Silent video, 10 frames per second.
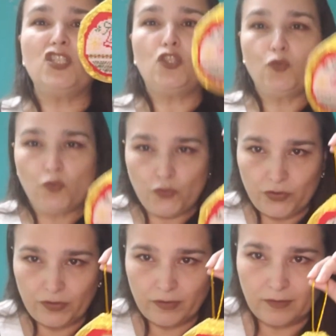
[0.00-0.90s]

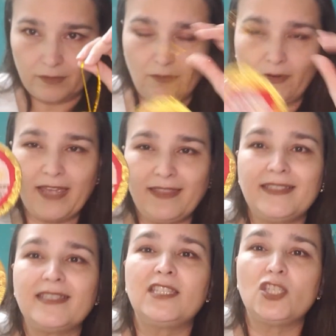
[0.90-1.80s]
June. Okay,
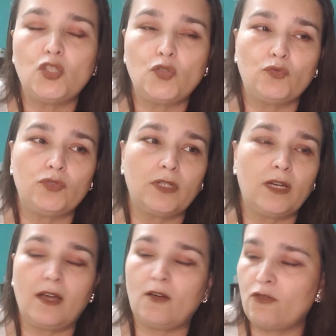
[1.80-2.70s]
this is the June
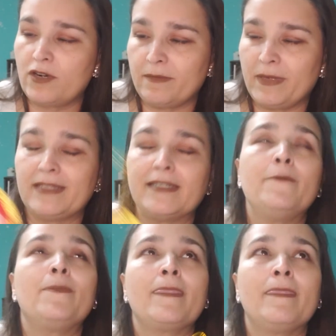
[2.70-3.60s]
ornament.
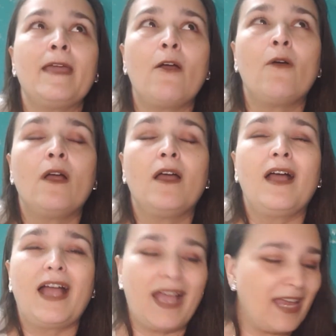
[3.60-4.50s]
Now,
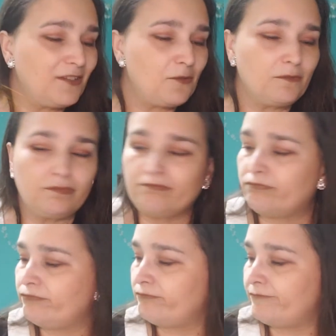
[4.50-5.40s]
I
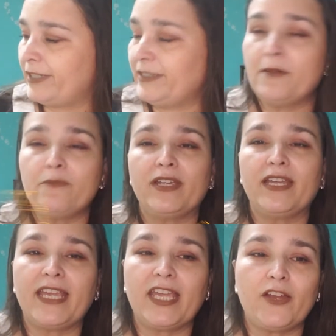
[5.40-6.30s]
didn't bring
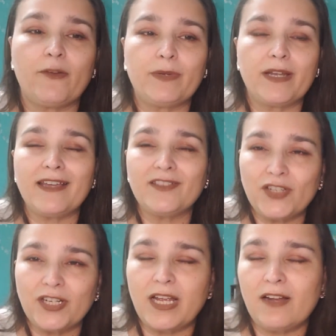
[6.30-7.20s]
it here, but I
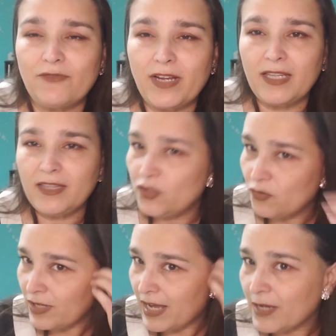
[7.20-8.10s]
started already the
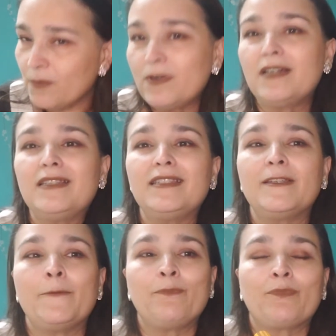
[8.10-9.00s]
July ones,
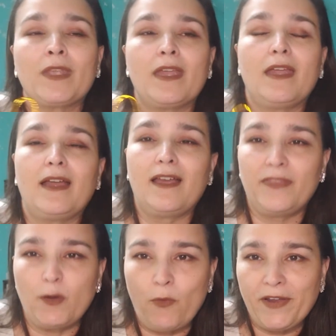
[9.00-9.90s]

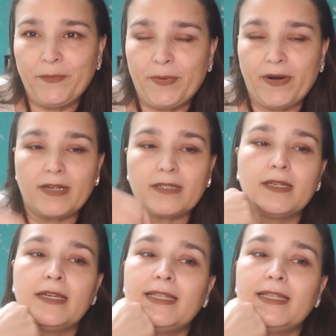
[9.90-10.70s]
the white part.